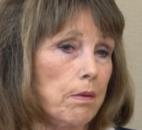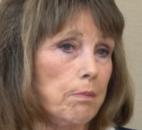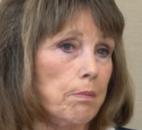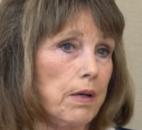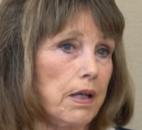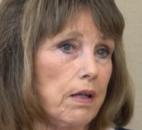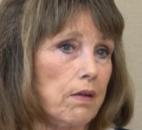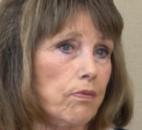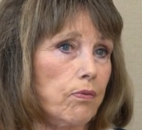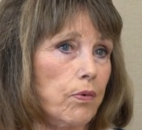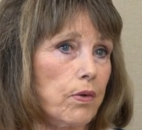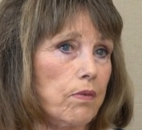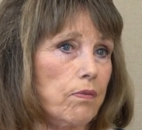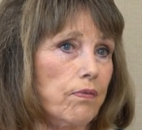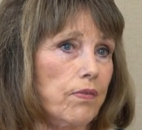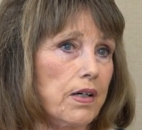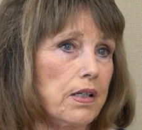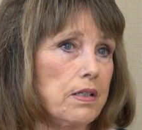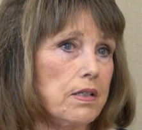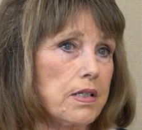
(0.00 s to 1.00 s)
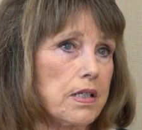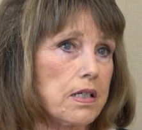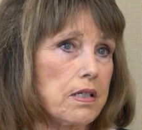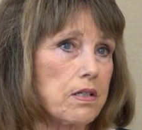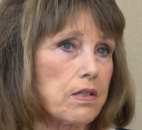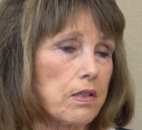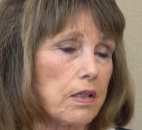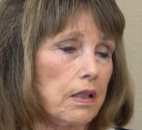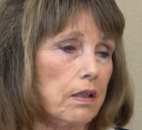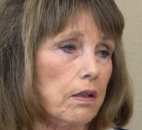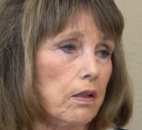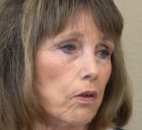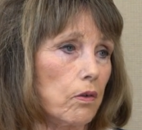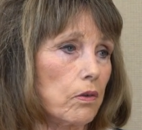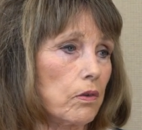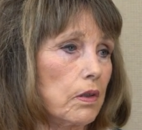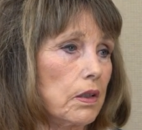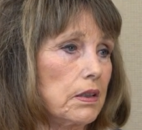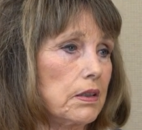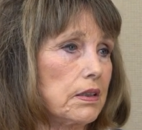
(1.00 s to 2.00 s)
But if we fund it in the
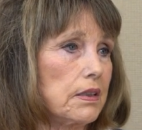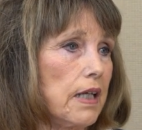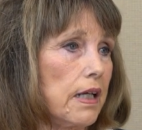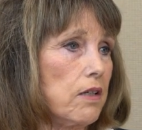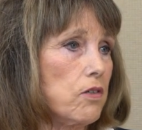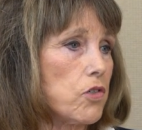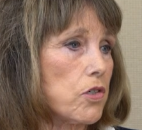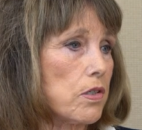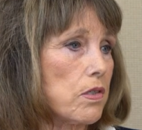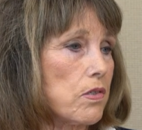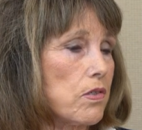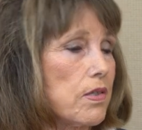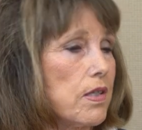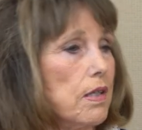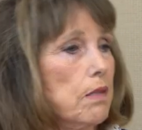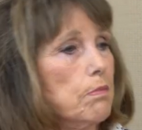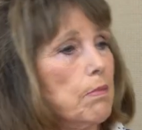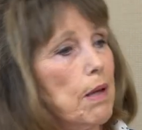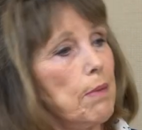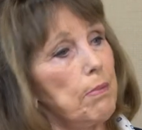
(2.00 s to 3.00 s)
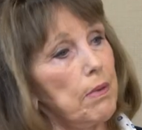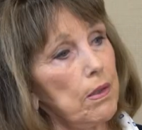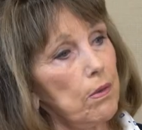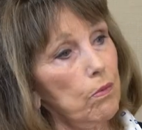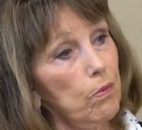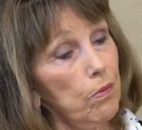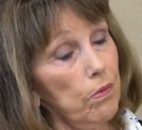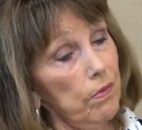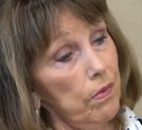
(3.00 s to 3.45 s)
early stages, then maybe